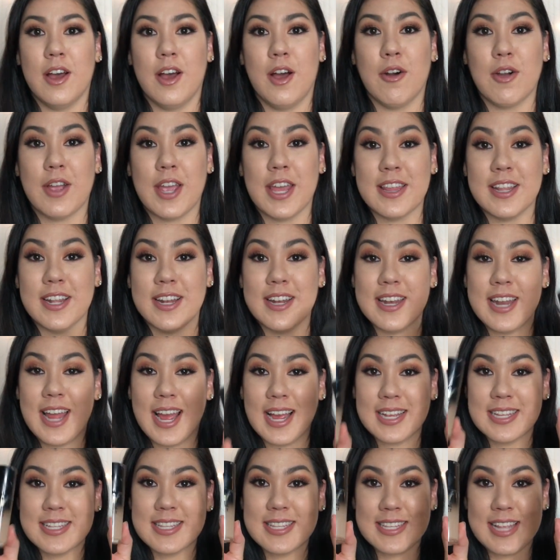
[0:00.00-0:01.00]
Okay, the
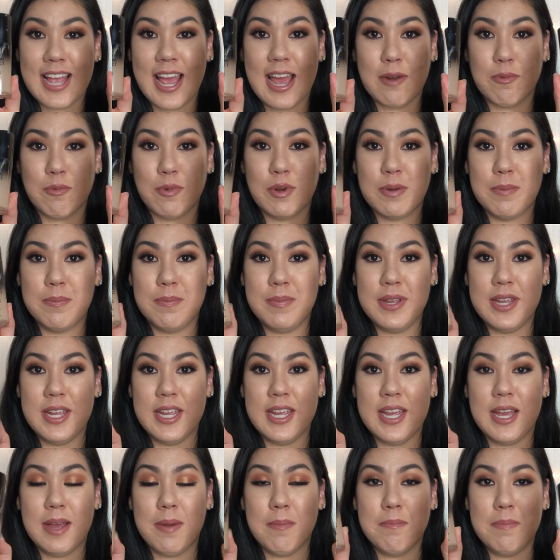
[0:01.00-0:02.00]
next set would
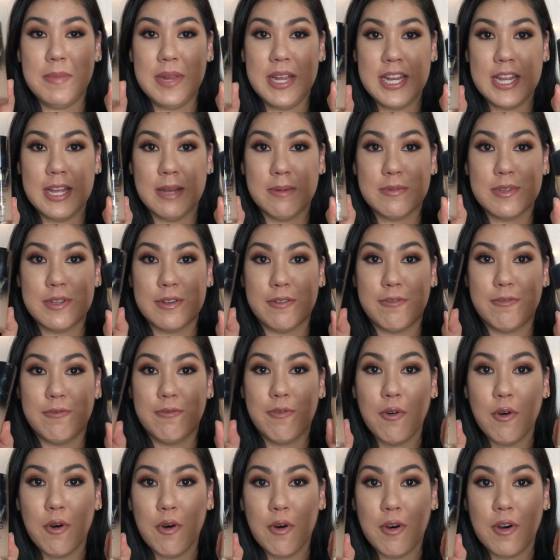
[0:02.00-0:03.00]
be medium to
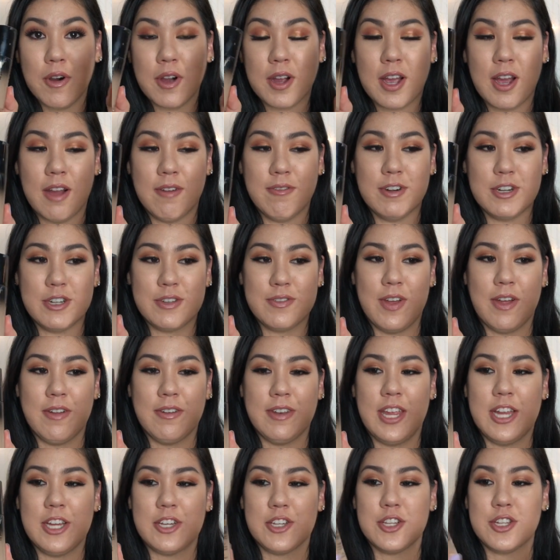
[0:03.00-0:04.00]
full coverage
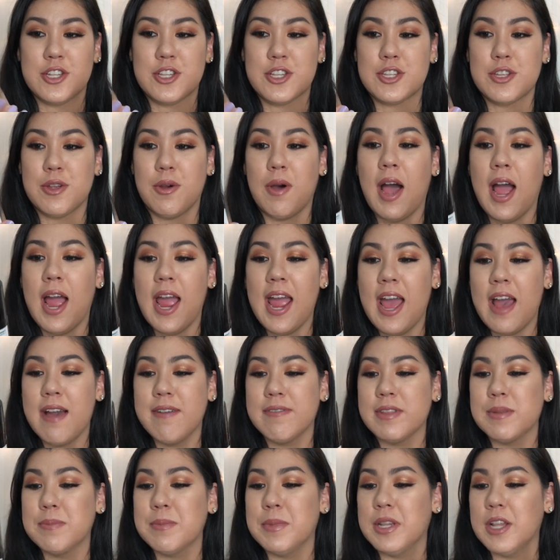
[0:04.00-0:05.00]
foundation. So I
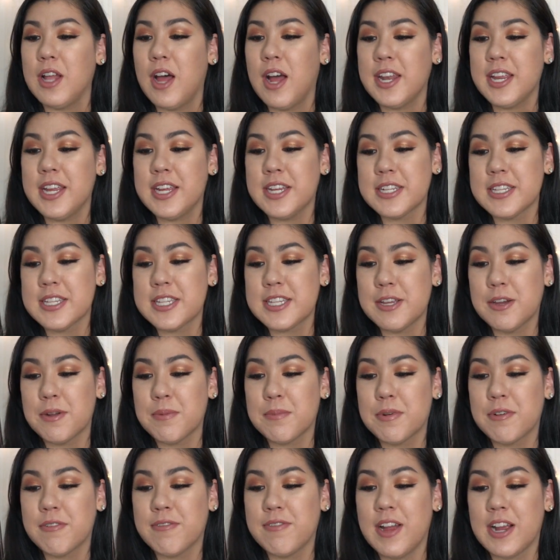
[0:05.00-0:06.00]
have the Milani Conceal
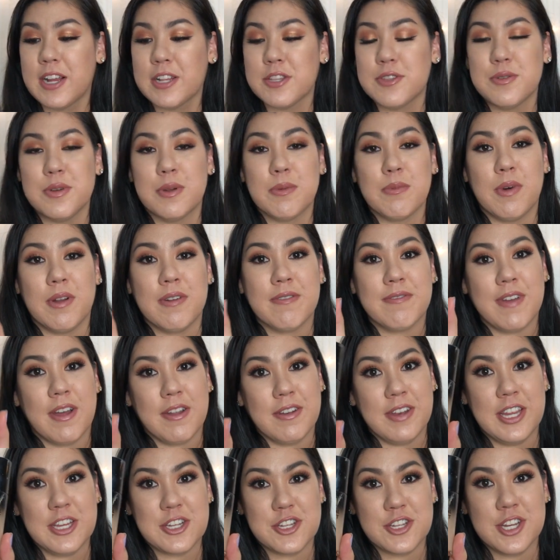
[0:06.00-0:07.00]
and Perfect 2-in-1
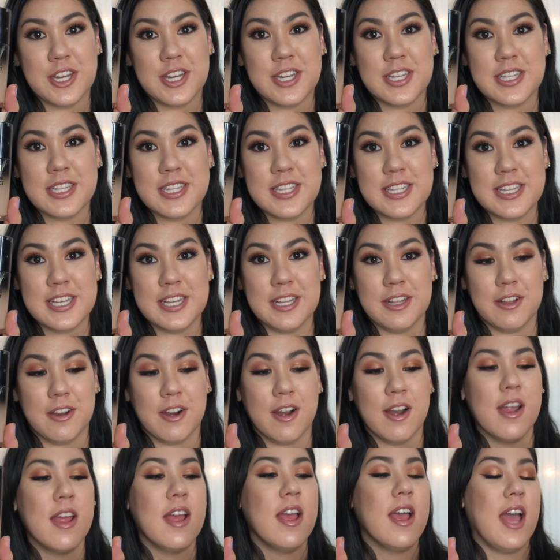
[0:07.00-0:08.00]
foundation and
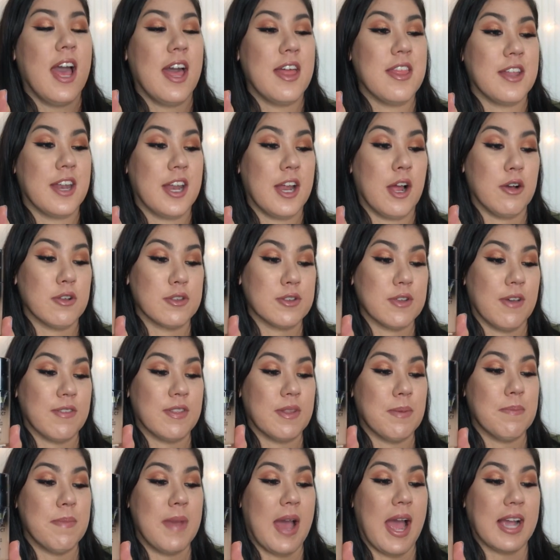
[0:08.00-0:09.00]
concealer, and then I also
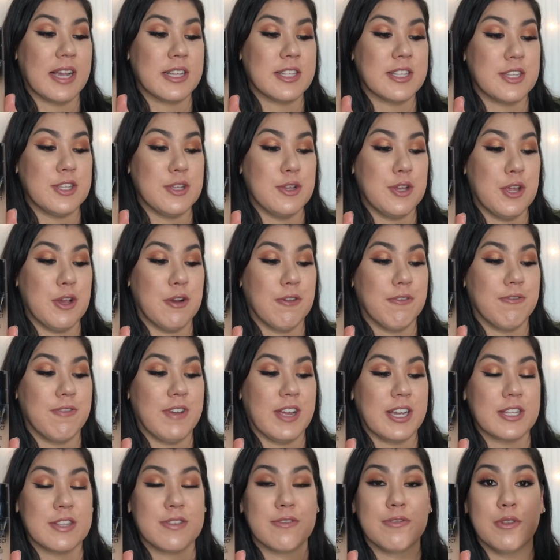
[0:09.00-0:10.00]
have the MAC Studio
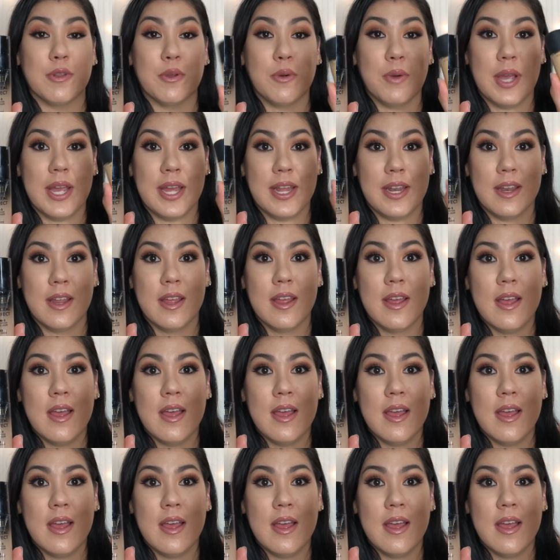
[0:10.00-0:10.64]
Fix Fluid